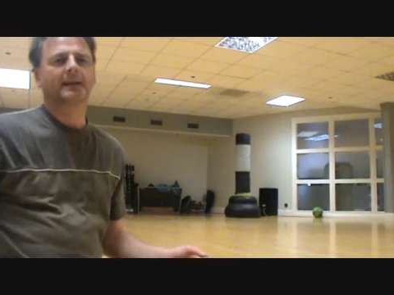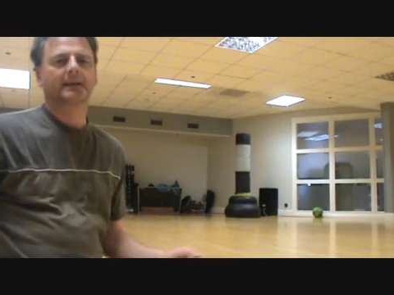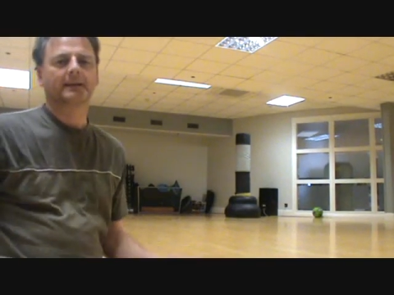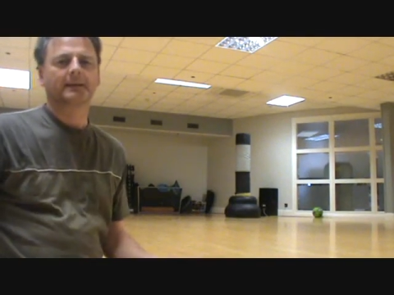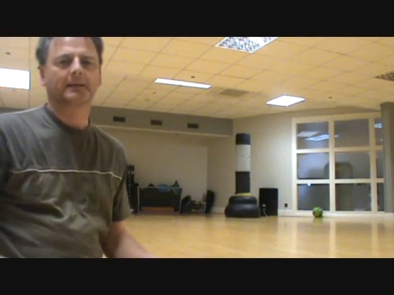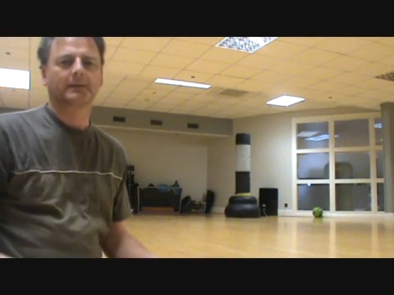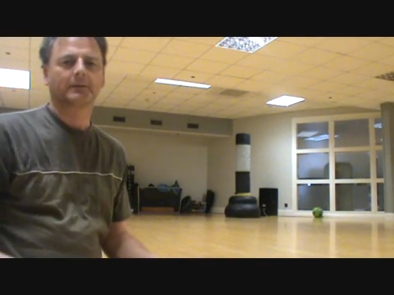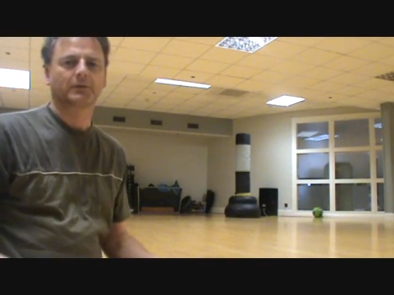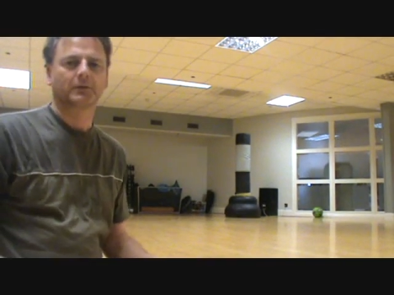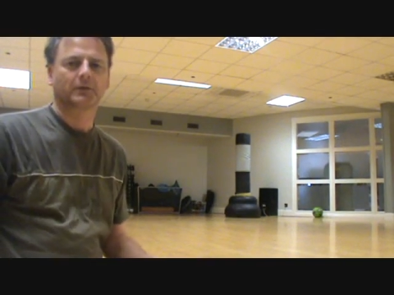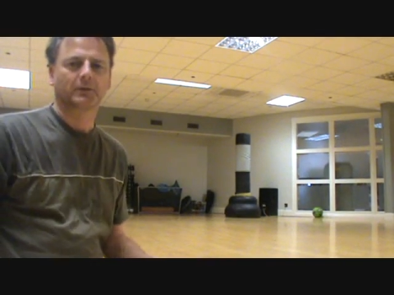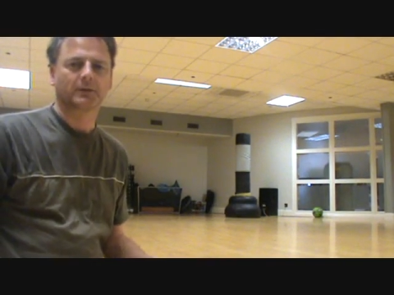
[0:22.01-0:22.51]

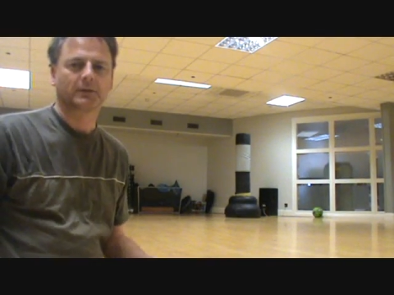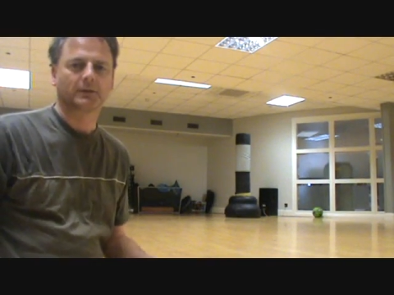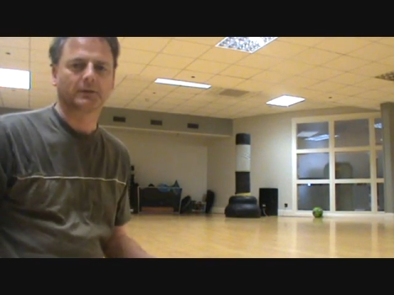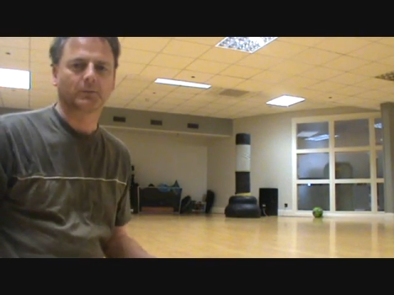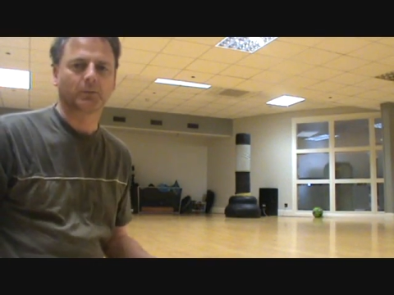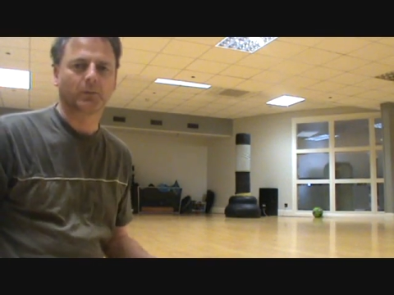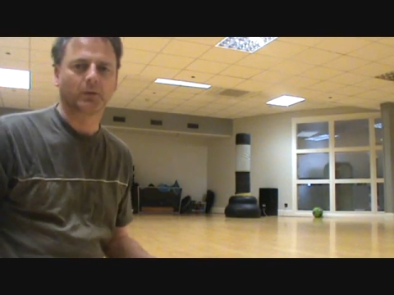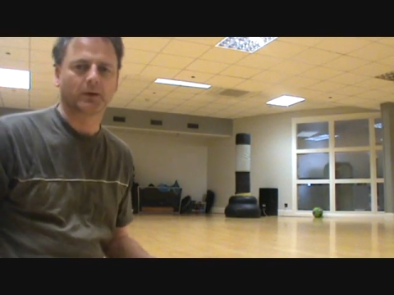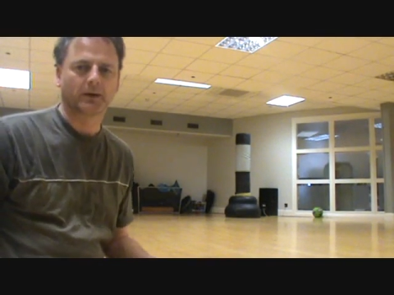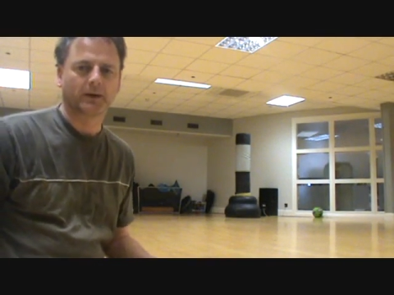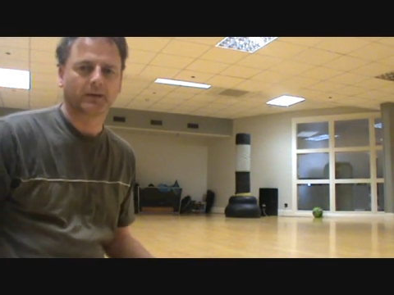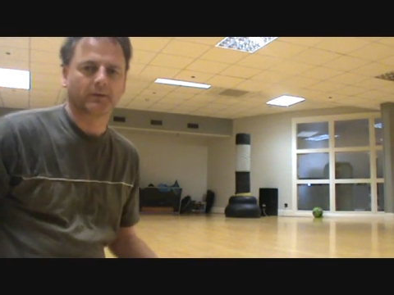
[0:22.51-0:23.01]
I'm sure this is
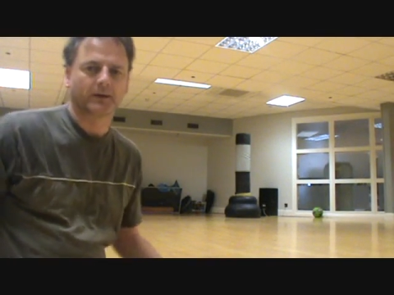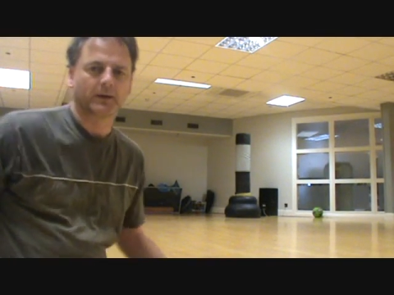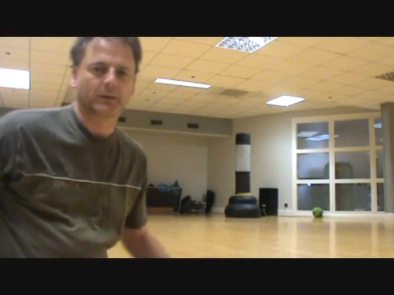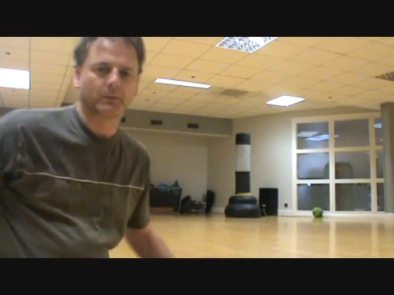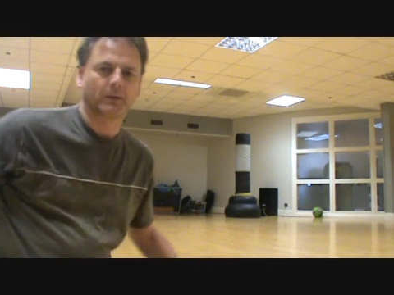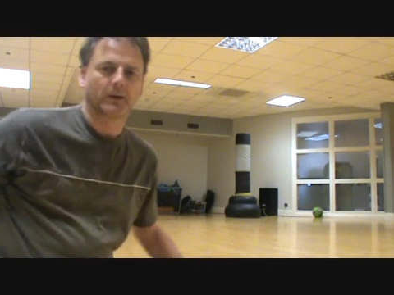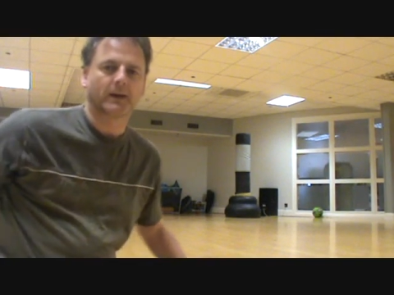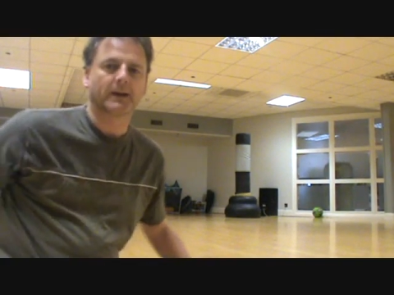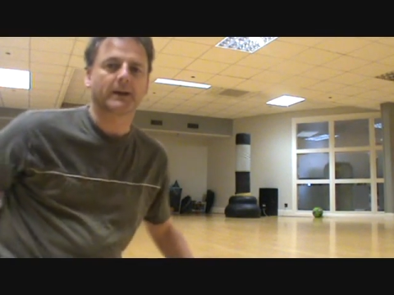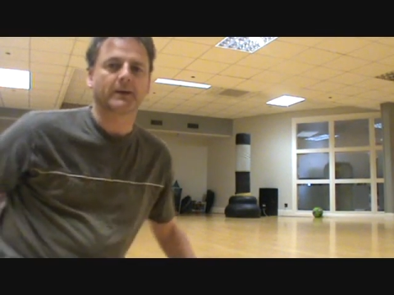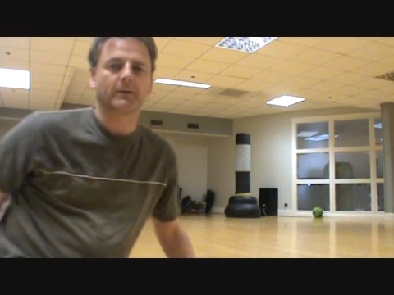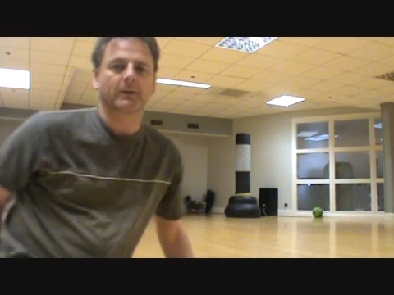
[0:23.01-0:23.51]
working very
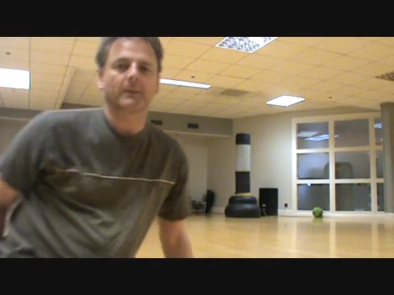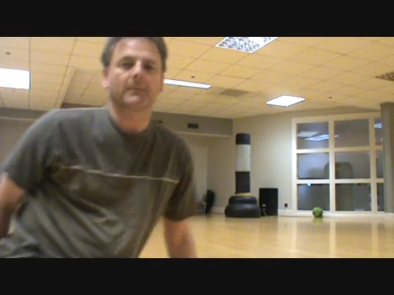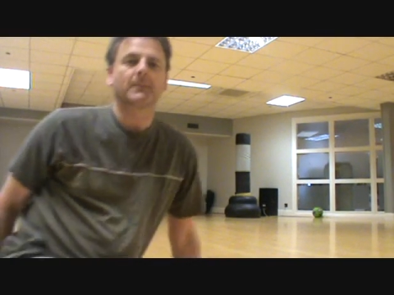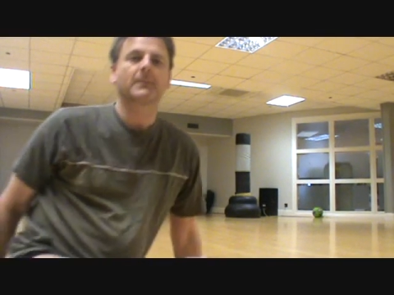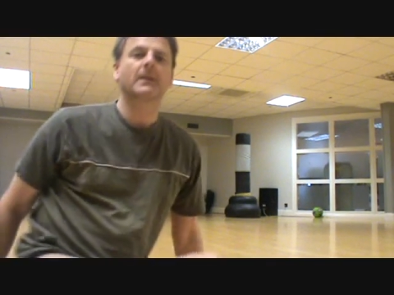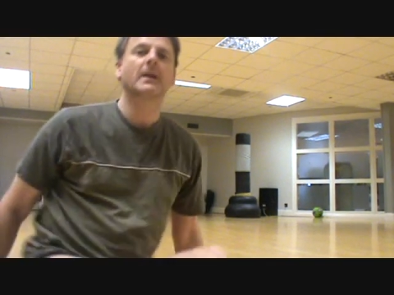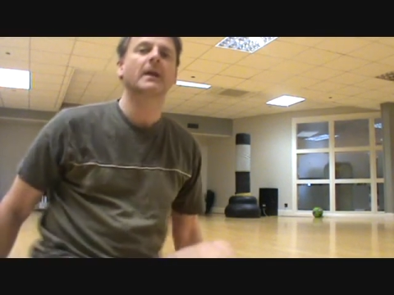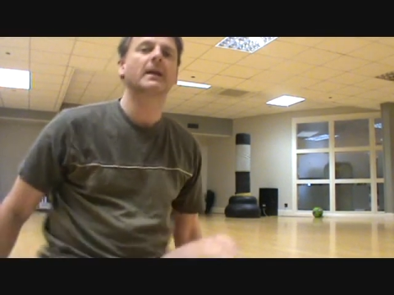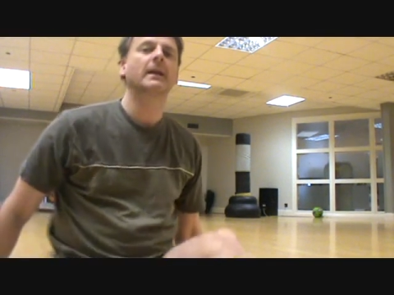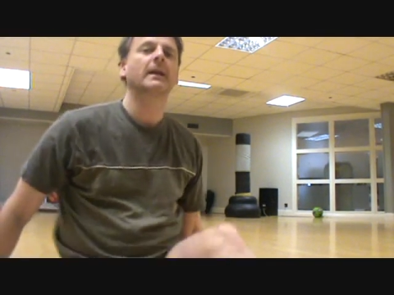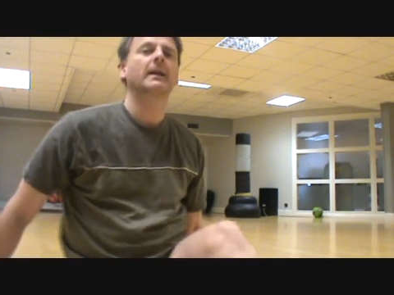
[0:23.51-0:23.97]
well. Anyway,